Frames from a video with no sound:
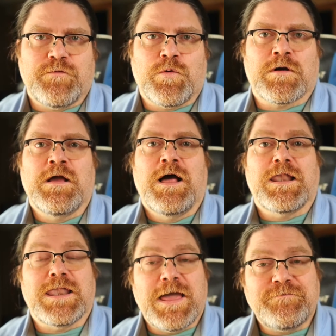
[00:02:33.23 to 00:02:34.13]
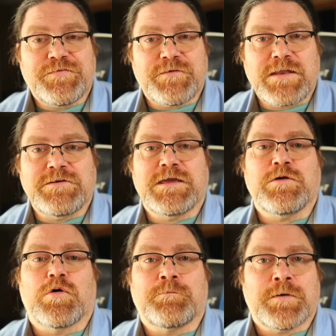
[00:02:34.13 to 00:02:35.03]
for
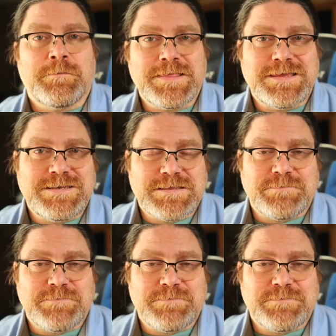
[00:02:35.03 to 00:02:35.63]
life-threatening or permanently